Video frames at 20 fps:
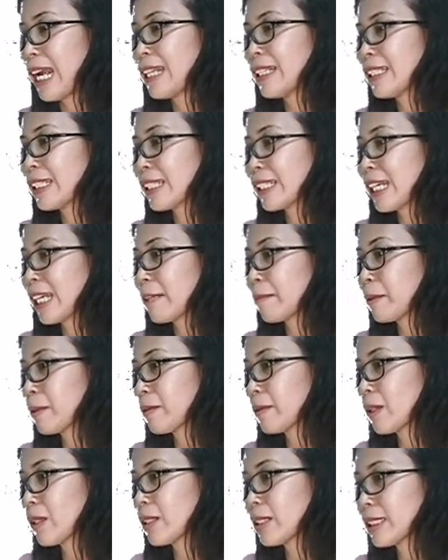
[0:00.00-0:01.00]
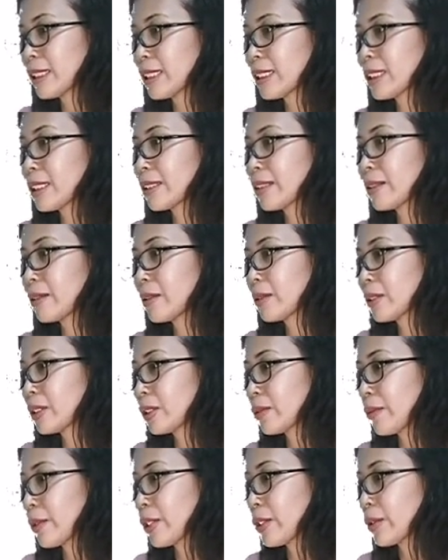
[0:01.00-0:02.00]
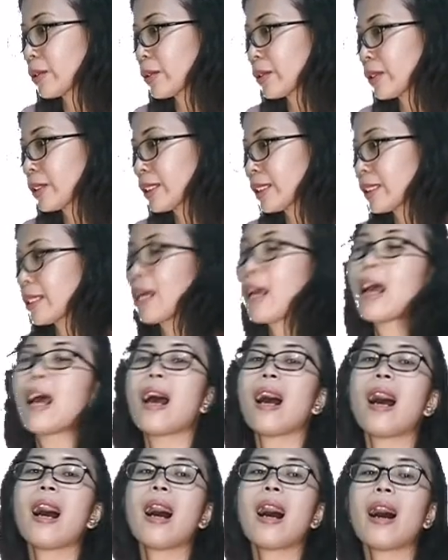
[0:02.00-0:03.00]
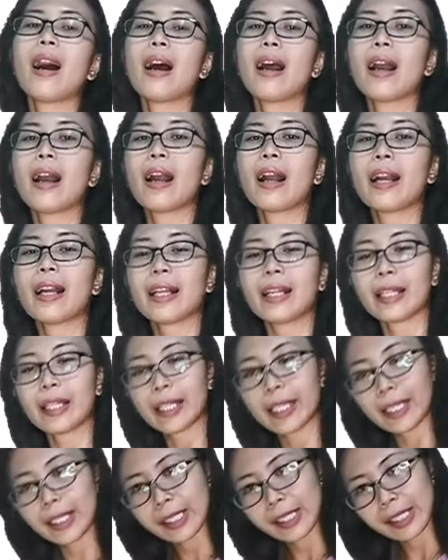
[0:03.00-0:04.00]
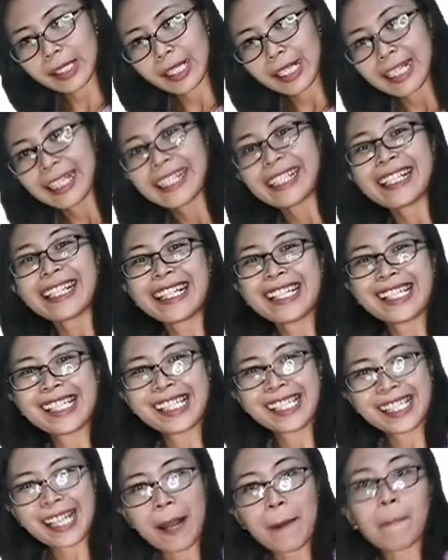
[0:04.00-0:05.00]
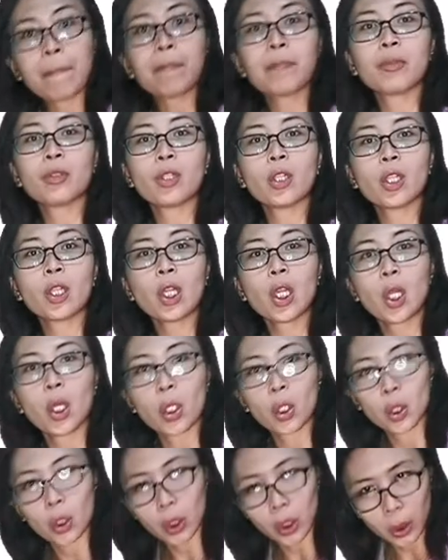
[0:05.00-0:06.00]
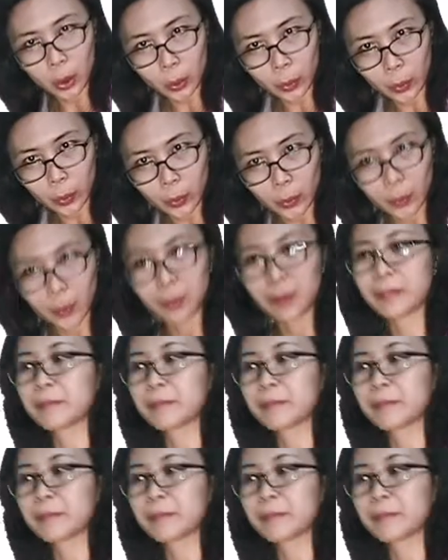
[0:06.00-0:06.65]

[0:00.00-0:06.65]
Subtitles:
And the type of context clues we use is example clue.